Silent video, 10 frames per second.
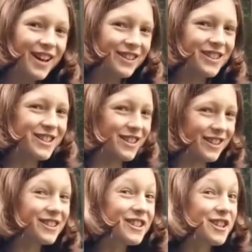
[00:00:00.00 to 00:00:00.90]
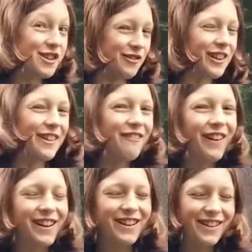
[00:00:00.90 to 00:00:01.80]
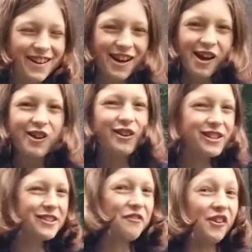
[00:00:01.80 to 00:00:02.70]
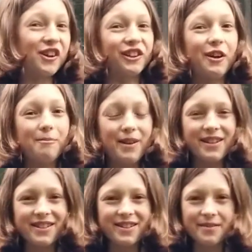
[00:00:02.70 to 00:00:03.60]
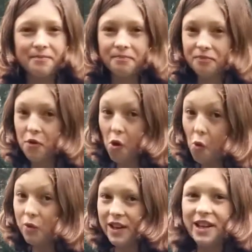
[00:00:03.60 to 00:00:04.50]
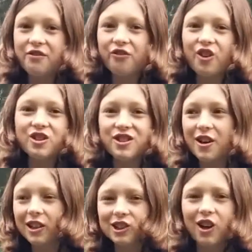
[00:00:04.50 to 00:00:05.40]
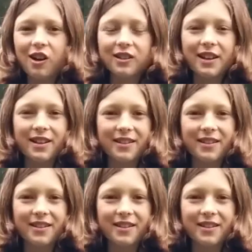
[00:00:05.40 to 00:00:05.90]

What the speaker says: And listen, because this is really funny. Christopher Columbus, when he first saw chocolate,